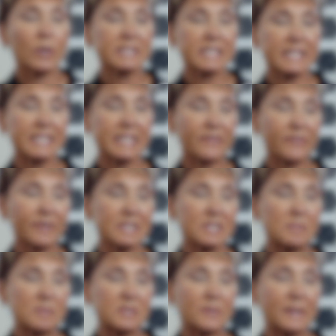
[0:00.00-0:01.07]
what's the difference
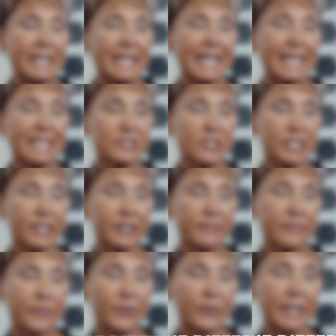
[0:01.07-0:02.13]
between engineered
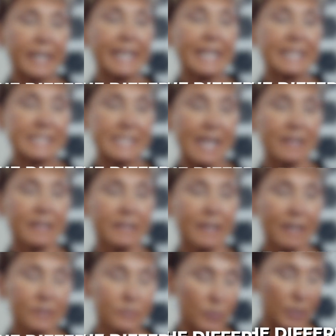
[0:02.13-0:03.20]
flooring and solid
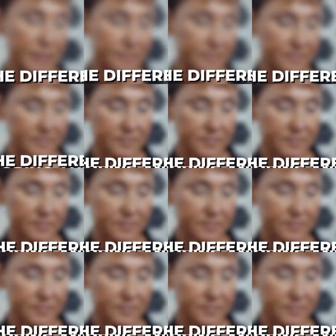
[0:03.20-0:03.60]
hardwood?